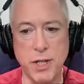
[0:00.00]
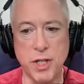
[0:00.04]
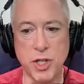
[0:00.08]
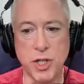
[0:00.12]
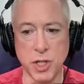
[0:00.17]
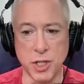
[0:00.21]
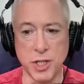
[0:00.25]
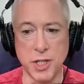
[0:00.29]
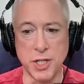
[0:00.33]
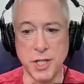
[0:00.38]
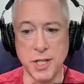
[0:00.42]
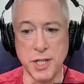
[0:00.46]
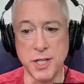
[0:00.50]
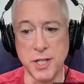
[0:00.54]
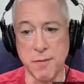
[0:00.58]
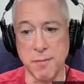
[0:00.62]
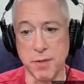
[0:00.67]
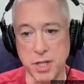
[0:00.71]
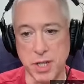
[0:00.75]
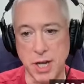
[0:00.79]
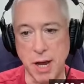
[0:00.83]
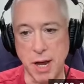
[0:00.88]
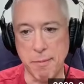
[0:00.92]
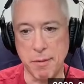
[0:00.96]
mentioned
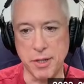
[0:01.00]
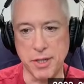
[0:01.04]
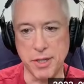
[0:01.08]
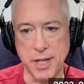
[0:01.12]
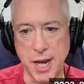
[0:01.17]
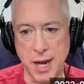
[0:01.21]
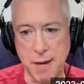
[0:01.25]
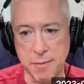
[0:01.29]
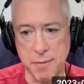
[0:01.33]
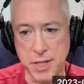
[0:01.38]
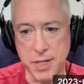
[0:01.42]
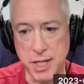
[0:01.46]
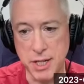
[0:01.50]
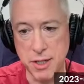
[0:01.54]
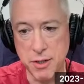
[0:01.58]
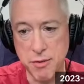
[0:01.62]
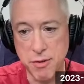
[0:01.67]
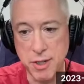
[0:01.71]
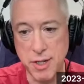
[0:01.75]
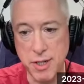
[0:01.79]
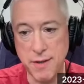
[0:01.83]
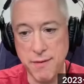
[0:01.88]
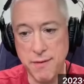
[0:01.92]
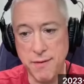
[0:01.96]
systems a couple of times. Can
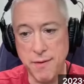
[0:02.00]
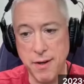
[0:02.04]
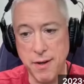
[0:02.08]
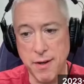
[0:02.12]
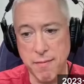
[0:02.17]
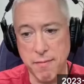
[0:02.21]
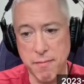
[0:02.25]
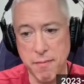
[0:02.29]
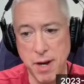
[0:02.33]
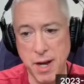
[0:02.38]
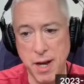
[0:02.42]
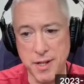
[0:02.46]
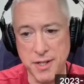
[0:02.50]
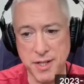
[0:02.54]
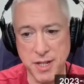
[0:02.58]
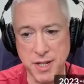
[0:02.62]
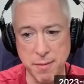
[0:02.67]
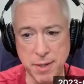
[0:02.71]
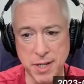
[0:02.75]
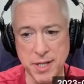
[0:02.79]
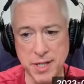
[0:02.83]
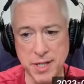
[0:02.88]
you give us some